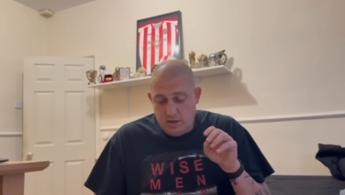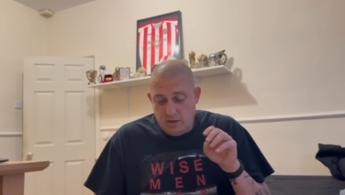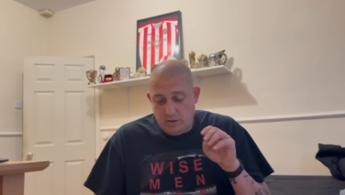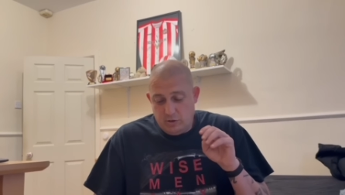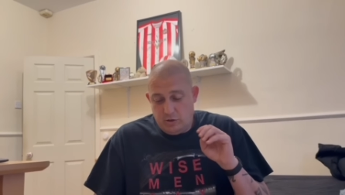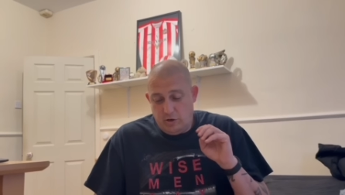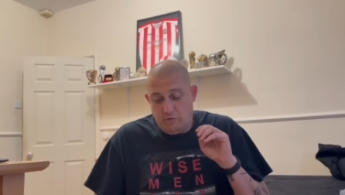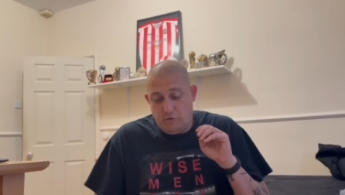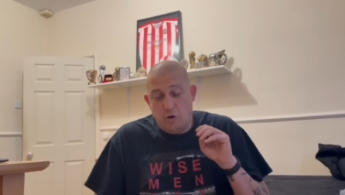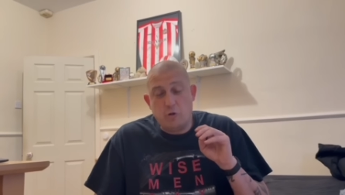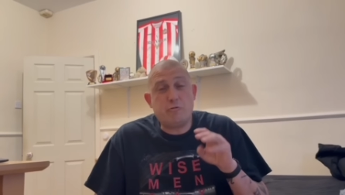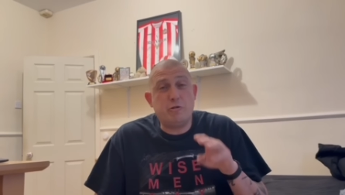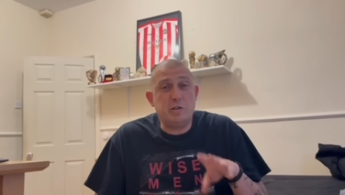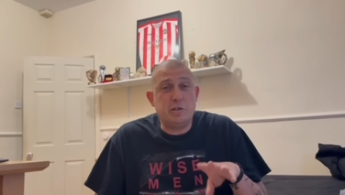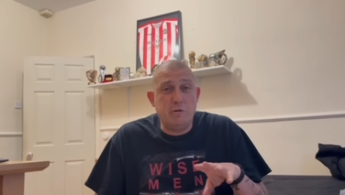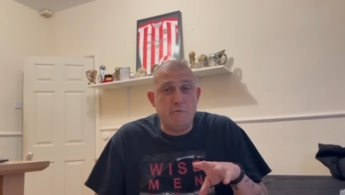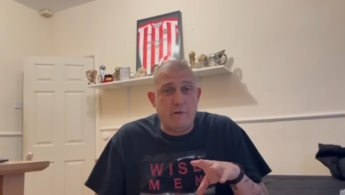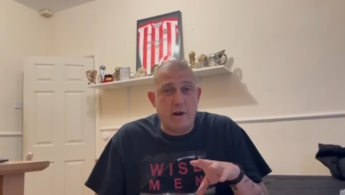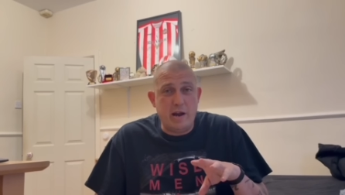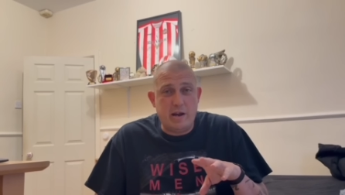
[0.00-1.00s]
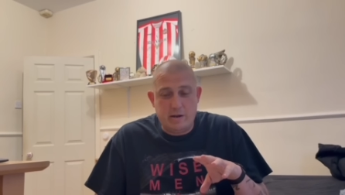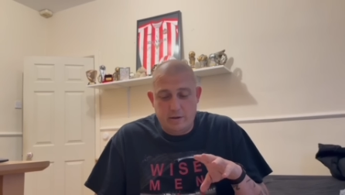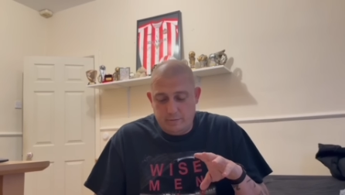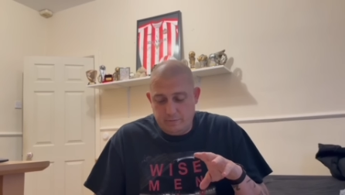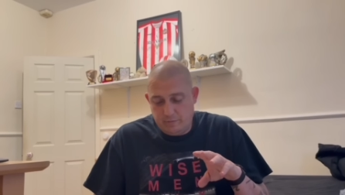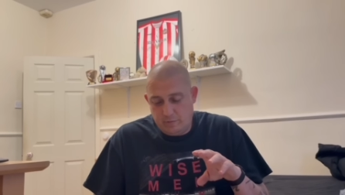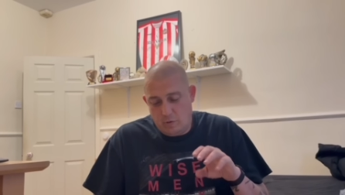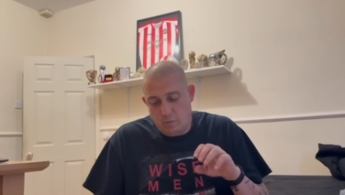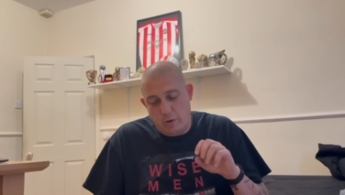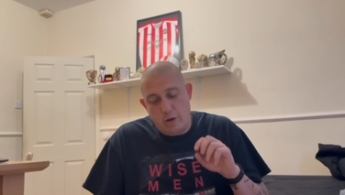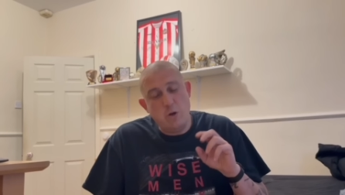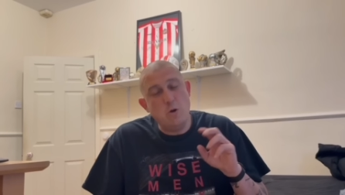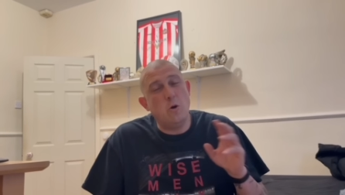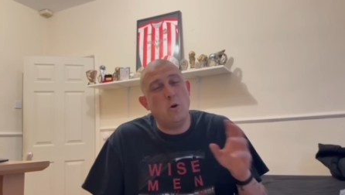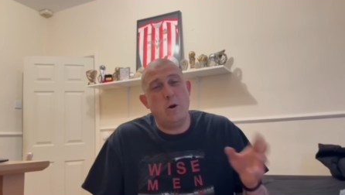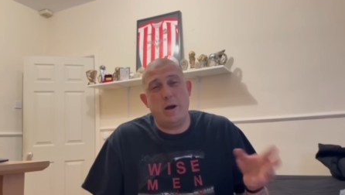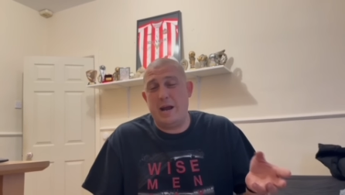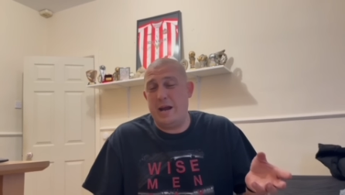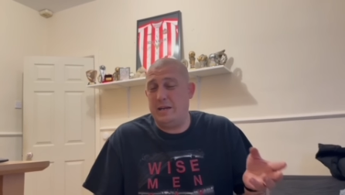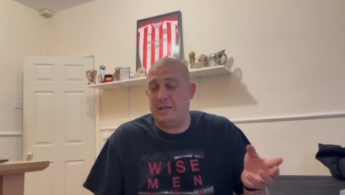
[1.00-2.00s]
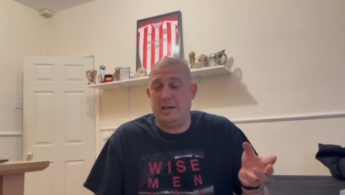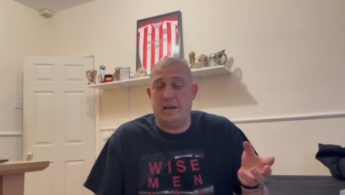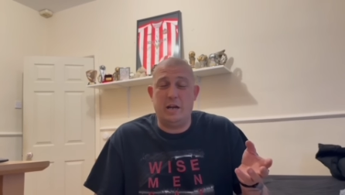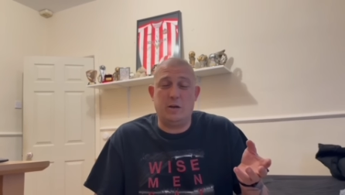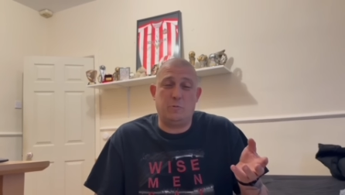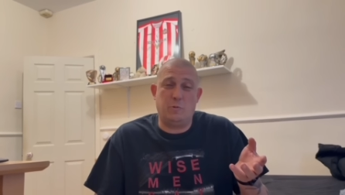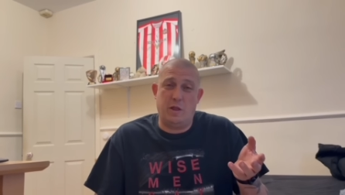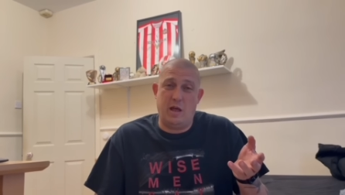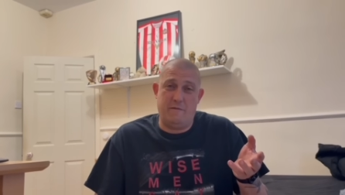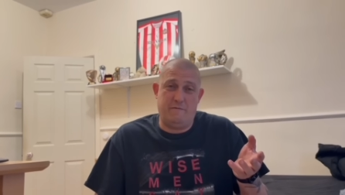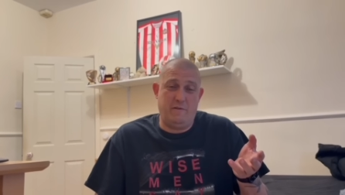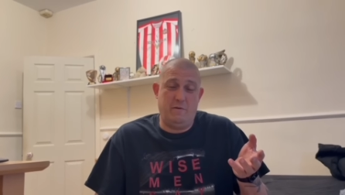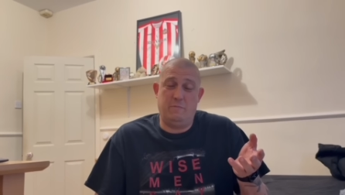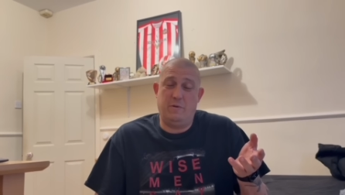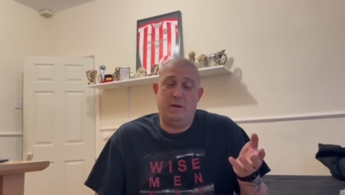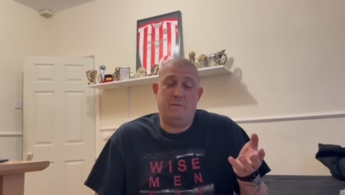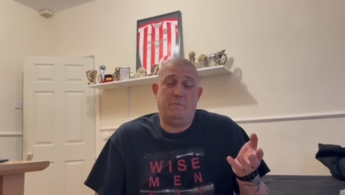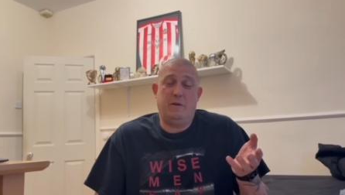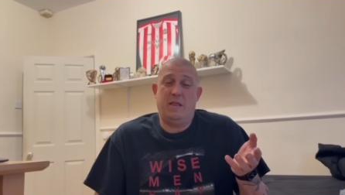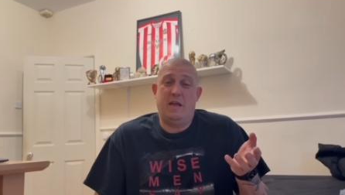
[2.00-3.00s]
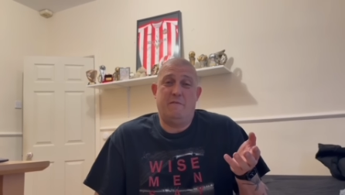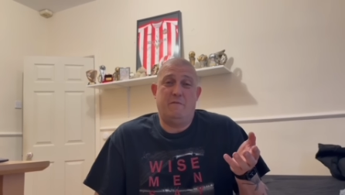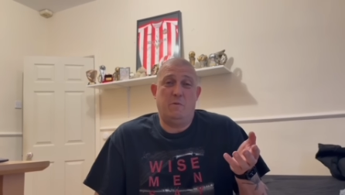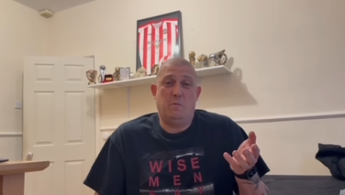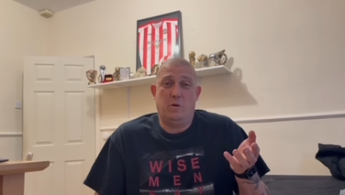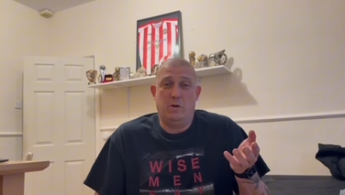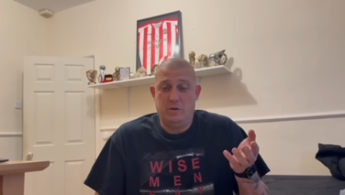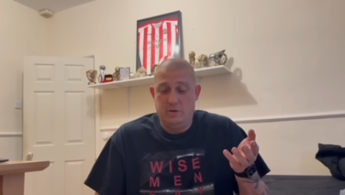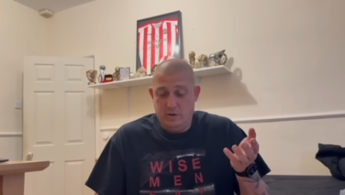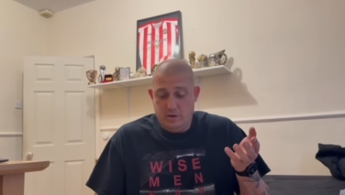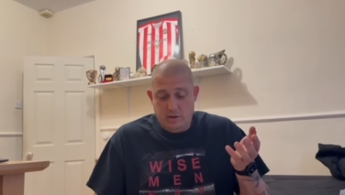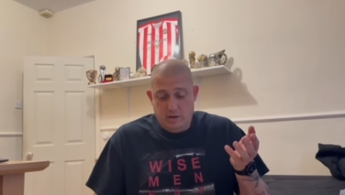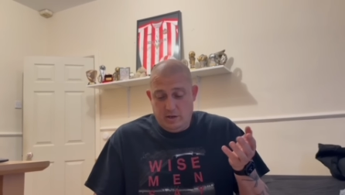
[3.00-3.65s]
So you've got Chrissy Rigg. We know he's linked with everyone.